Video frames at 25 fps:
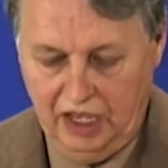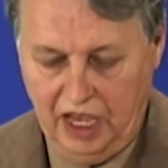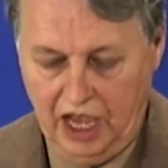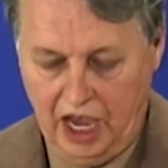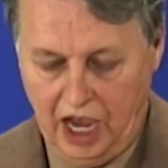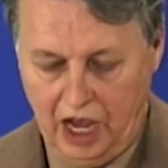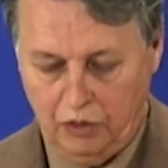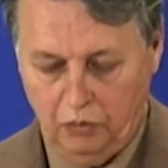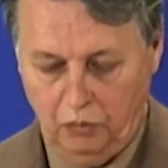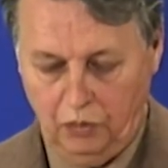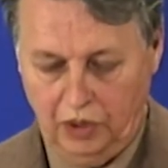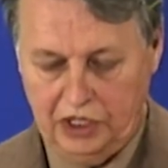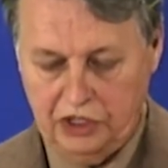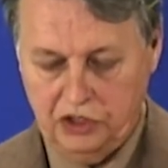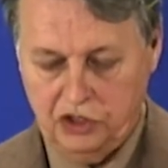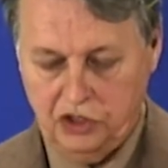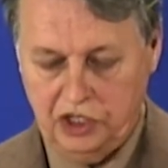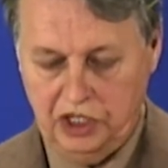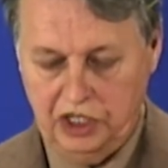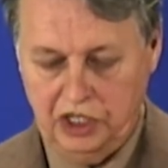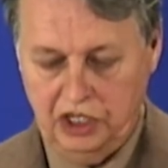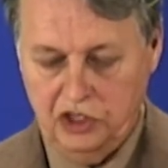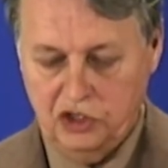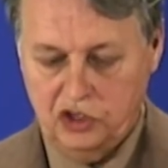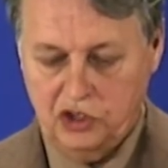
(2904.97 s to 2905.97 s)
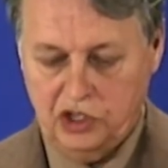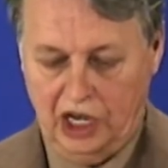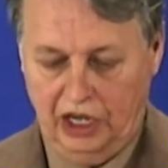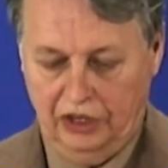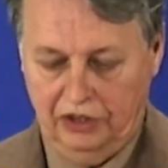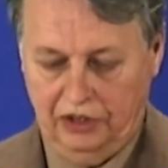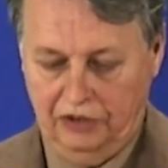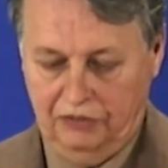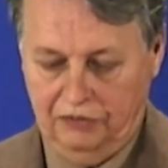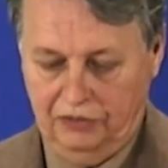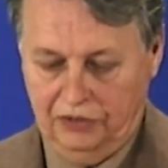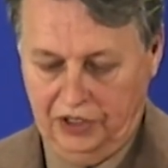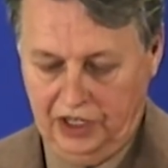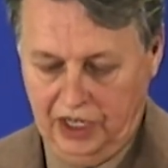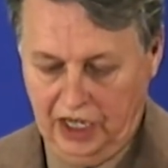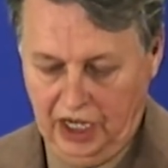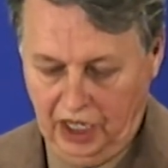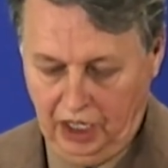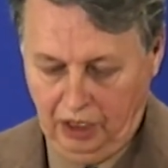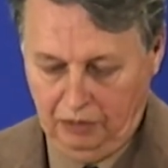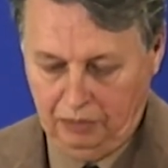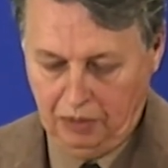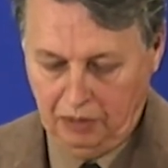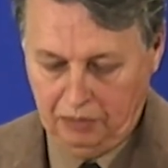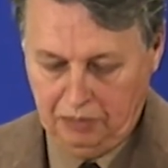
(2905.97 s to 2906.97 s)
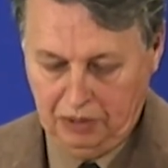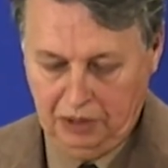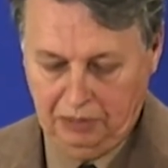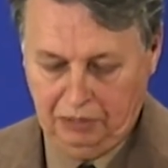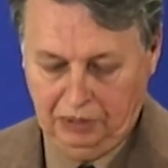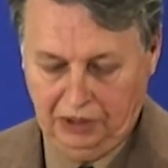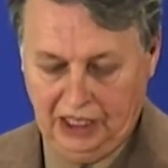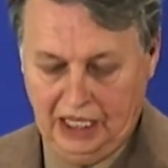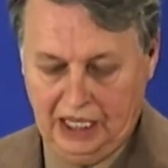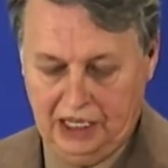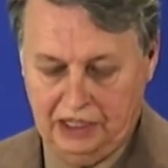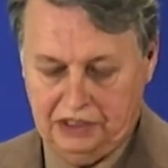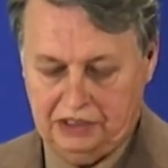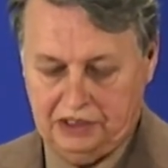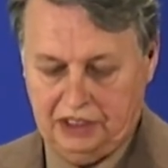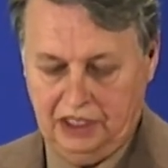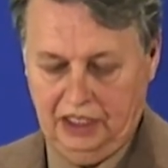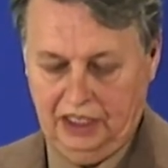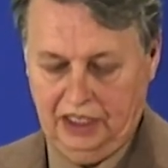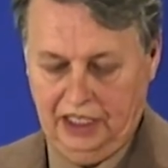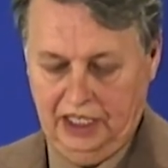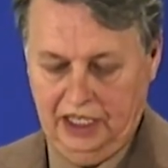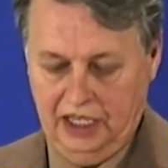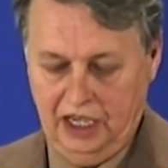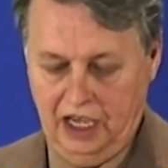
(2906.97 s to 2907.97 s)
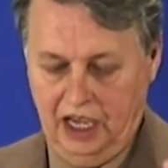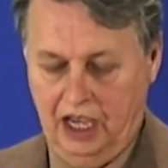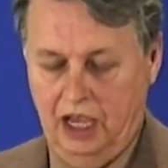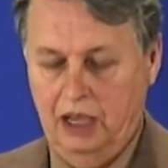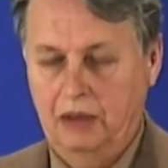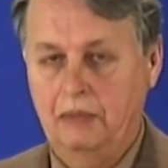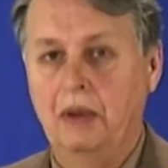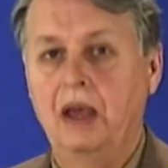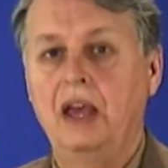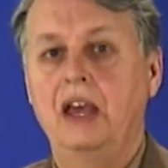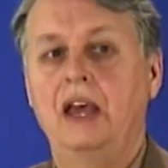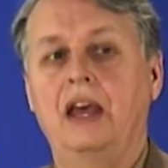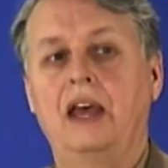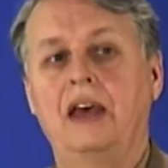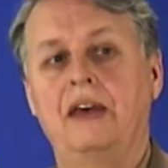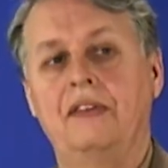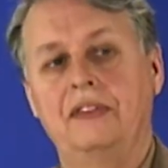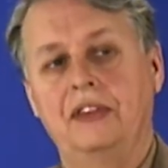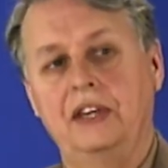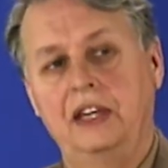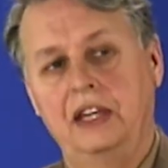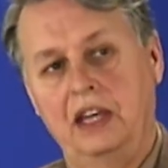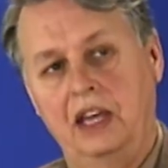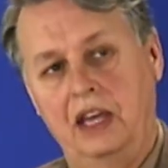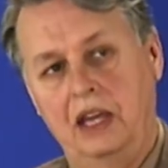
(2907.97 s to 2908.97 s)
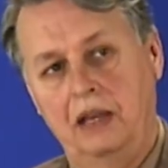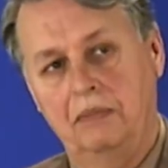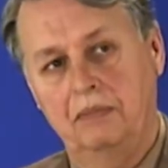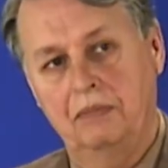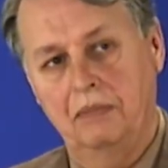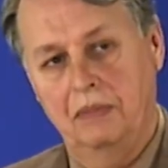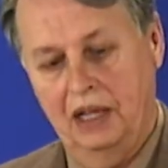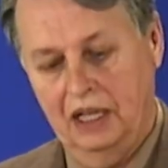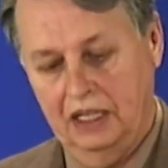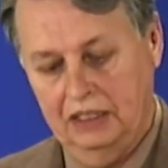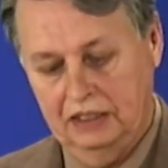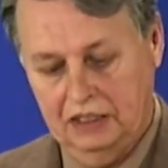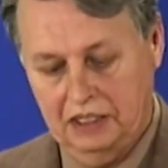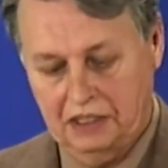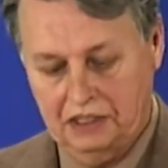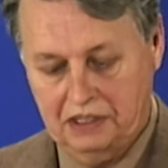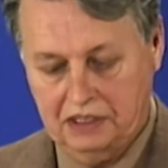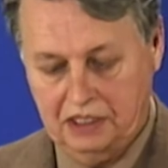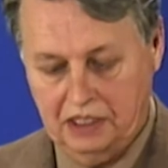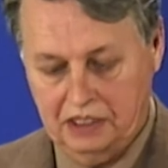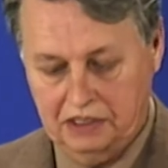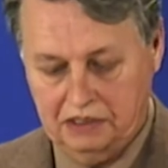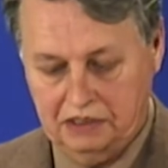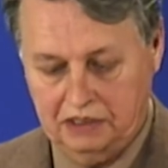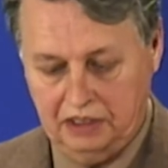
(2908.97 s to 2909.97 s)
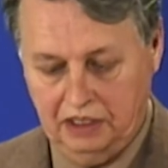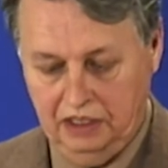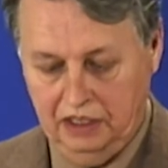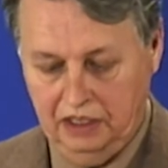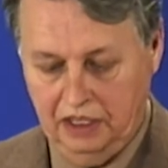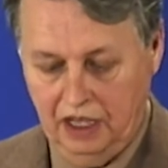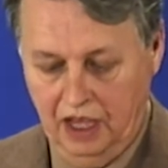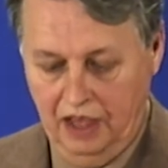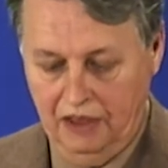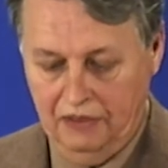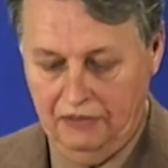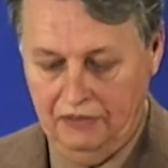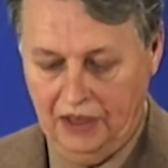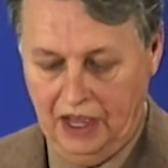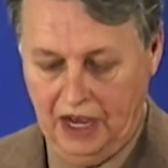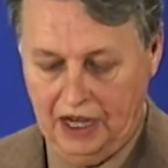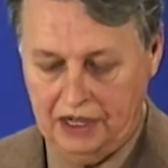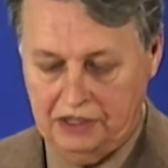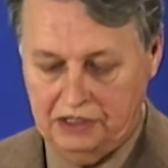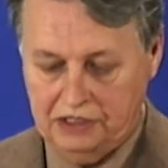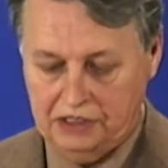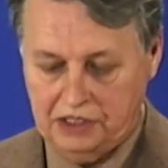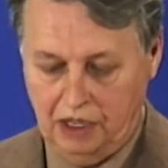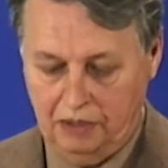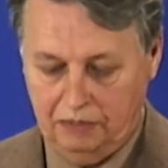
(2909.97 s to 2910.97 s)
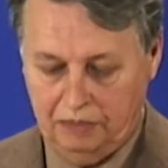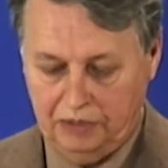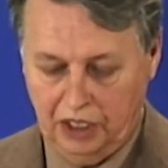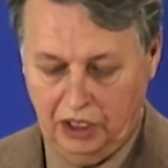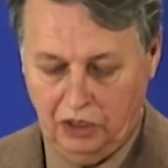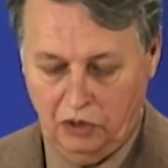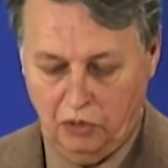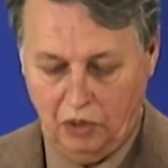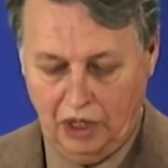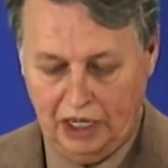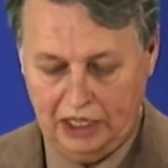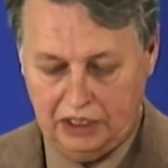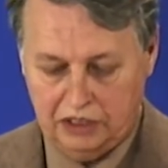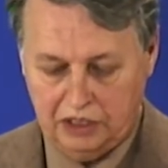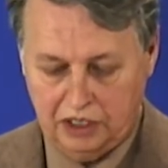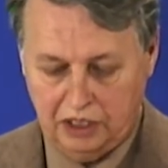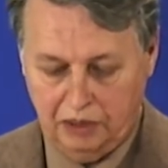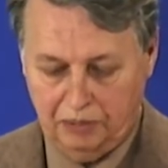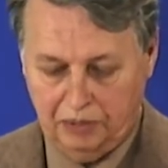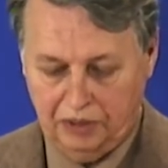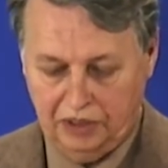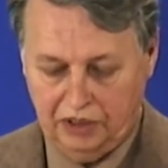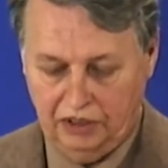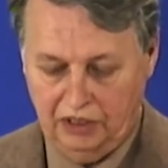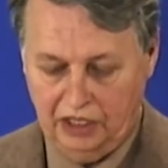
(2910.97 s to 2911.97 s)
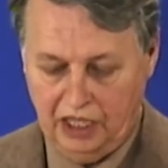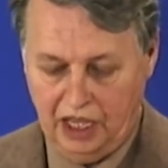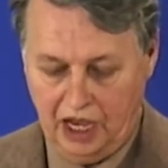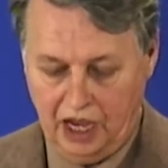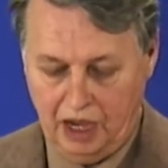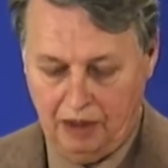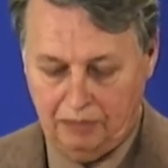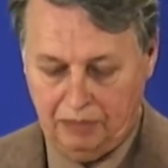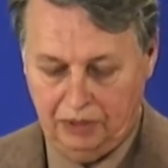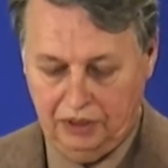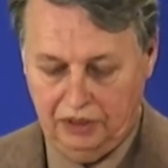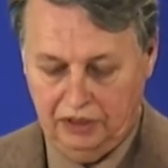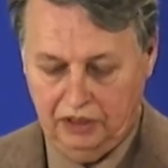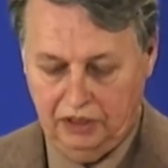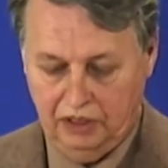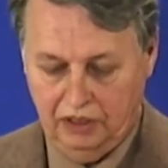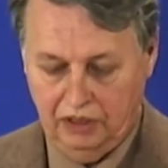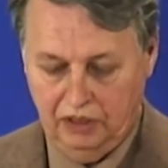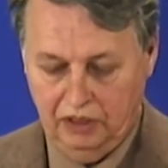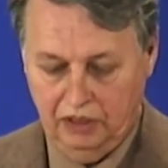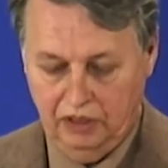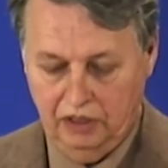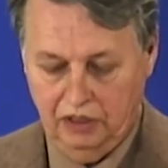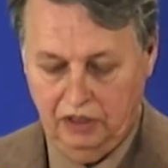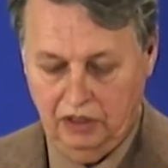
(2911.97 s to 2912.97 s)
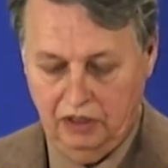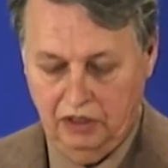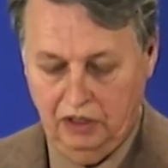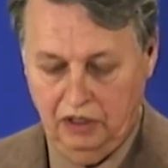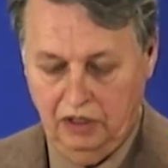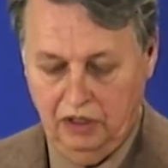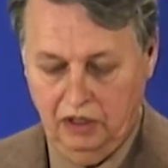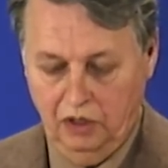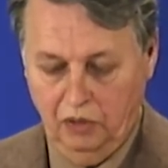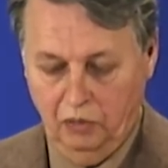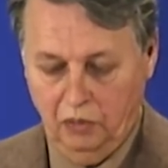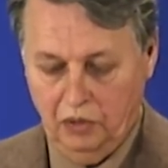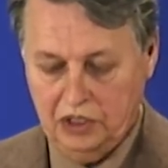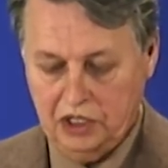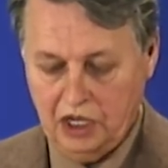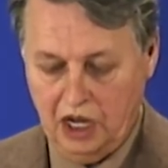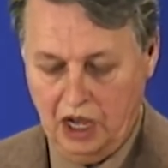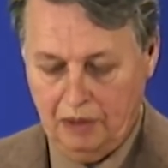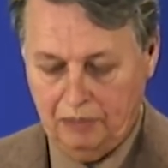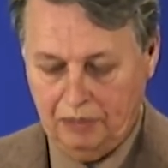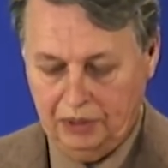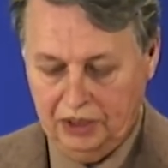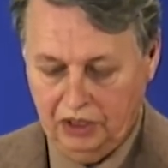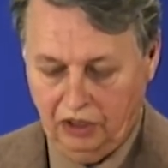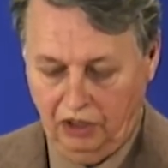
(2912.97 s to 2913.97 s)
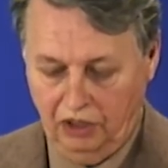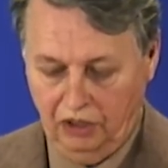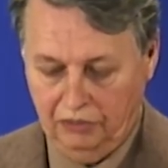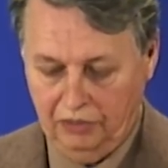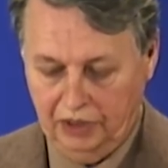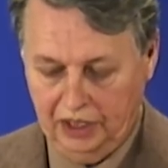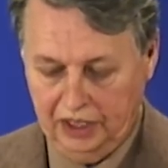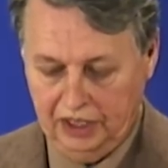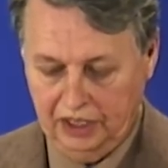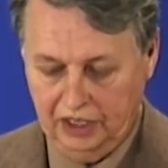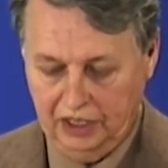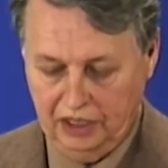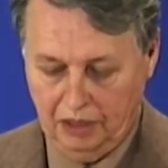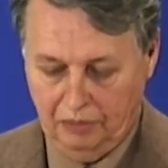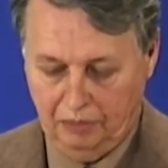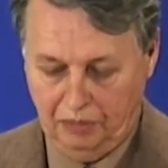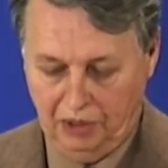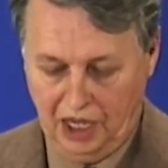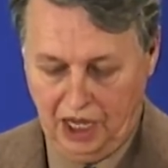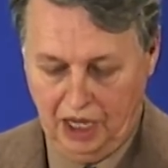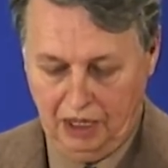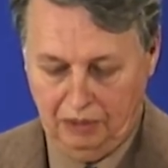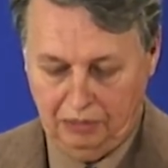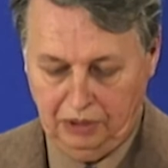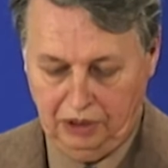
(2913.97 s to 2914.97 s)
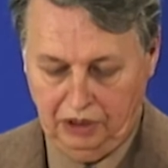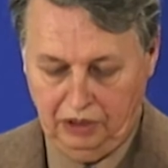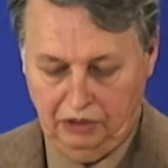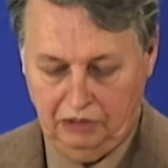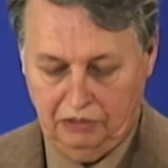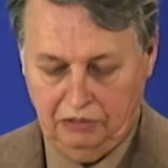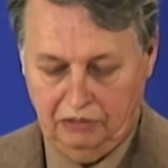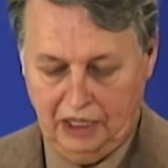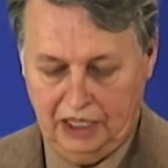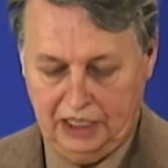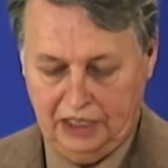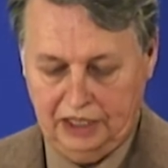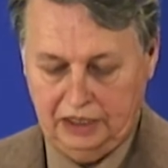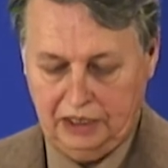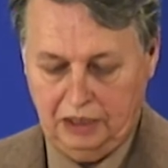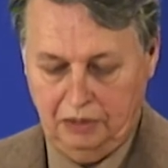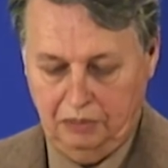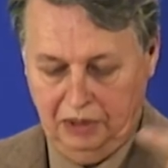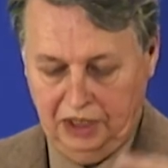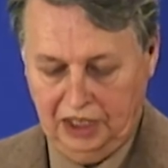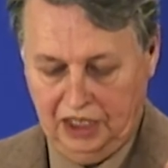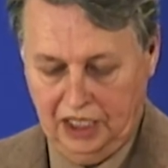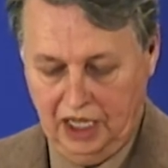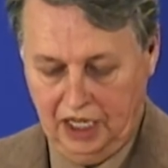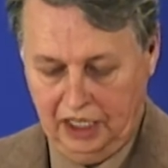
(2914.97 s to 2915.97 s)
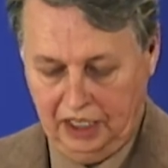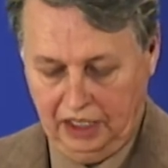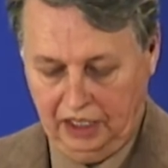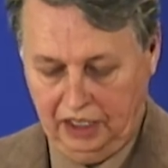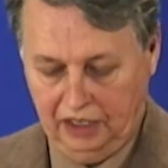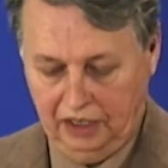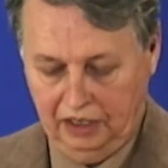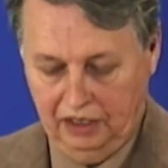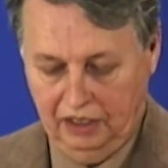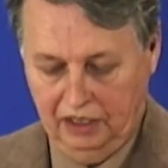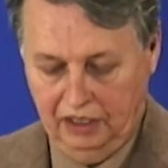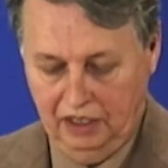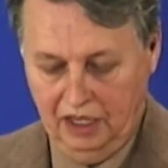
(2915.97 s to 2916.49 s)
And when she shouted for help, people instantly came and the ape man desisted. Then something quite typical happened, which happened already in the Bible right at the beginning.